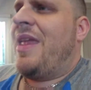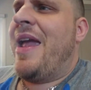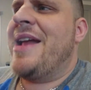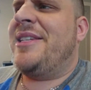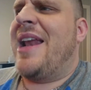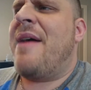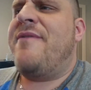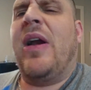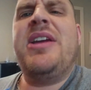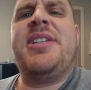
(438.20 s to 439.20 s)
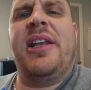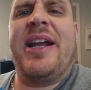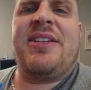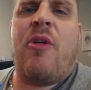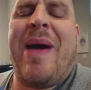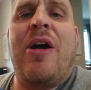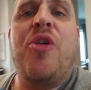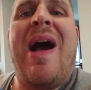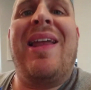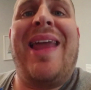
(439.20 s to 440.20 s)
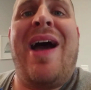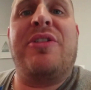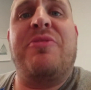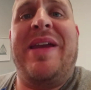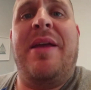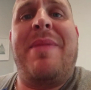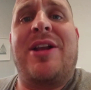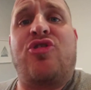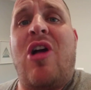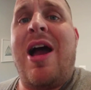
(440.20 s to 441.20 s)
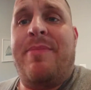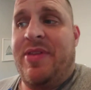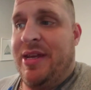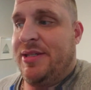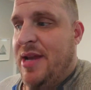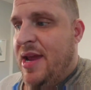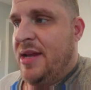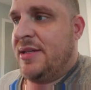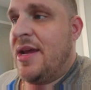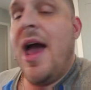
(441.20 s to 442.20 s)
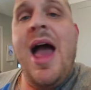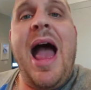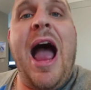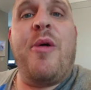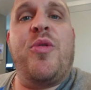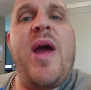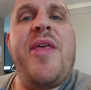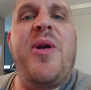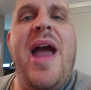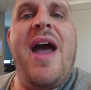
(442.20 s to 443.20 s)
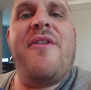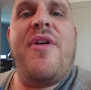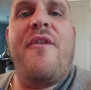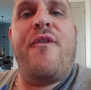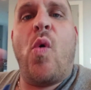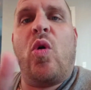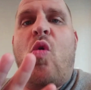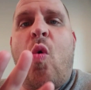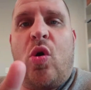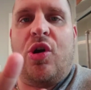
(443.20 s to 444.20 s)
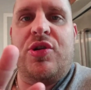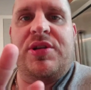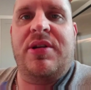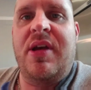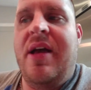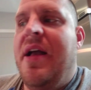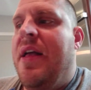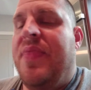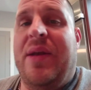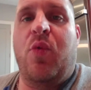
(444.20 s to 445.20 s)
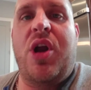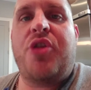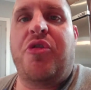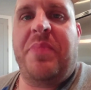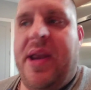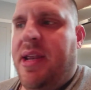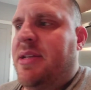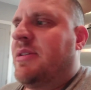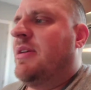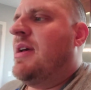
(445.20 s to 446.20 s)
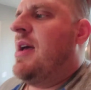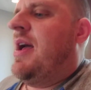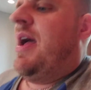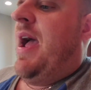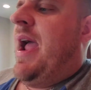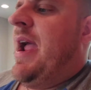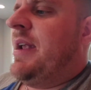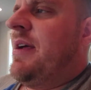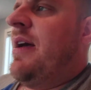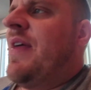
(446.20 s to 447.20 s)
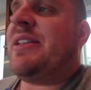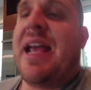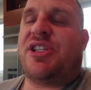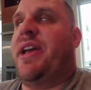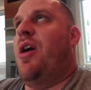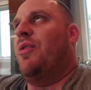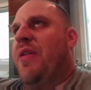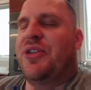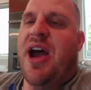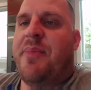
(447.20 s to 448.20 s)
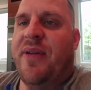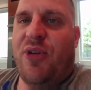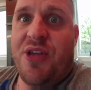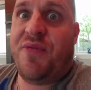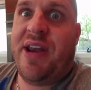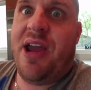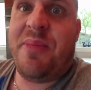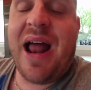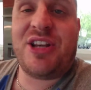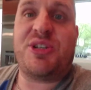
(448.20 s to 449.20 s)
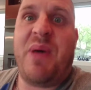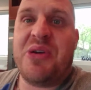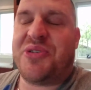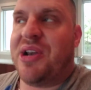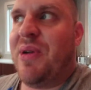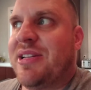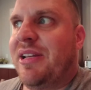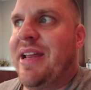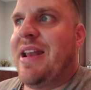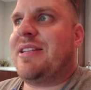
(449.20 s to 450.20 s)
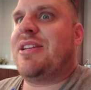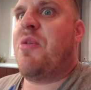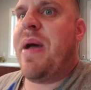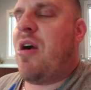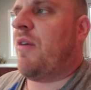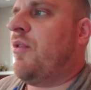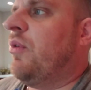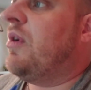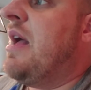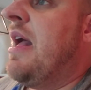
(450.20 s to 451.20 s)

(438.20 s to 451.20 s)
It said, I'm very selective about who I allow to be in my tribe these days. I would rather have 4 quarters than 100 pennies. And that's actually a whole nother topic for another video, but I just posted it recently, and it's so powerful.